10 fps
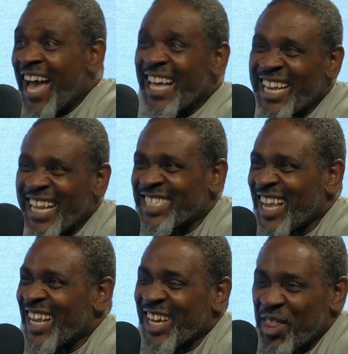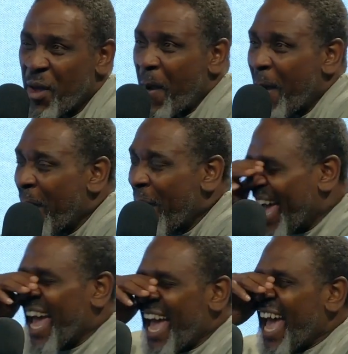let's date
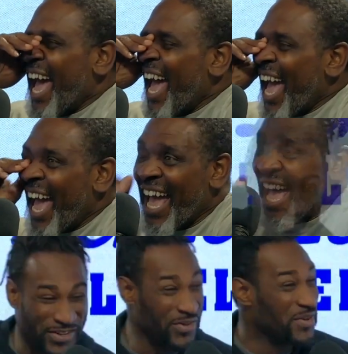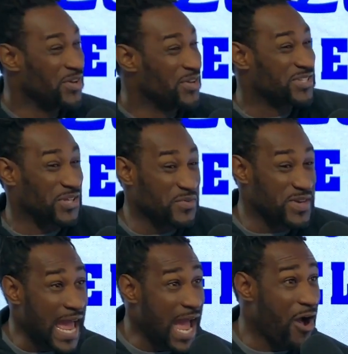other. so yeah. so
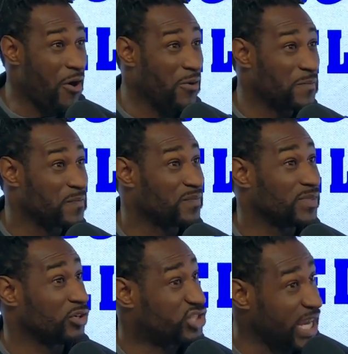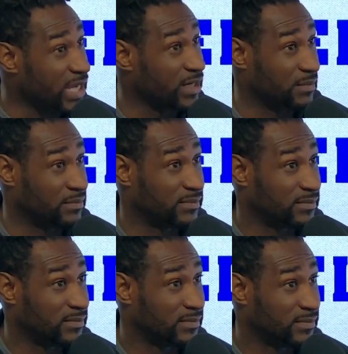now they're checking them.
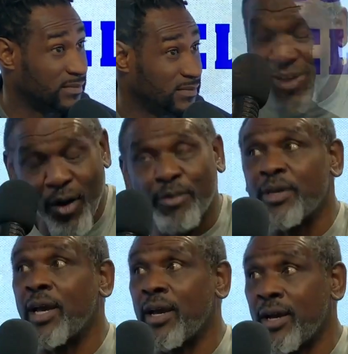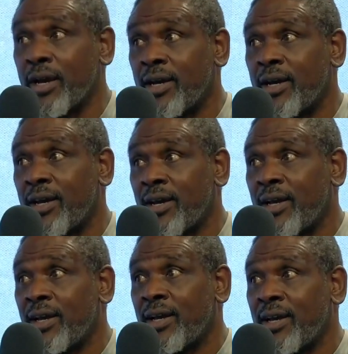Oh yeah,
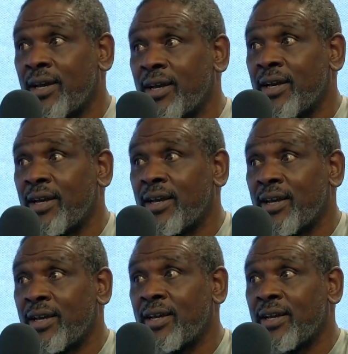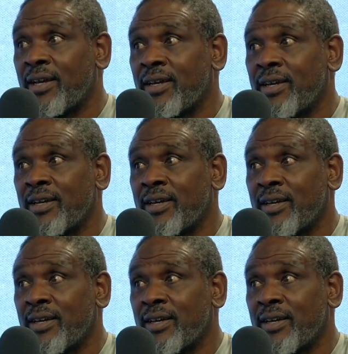they're checking them. Oh, you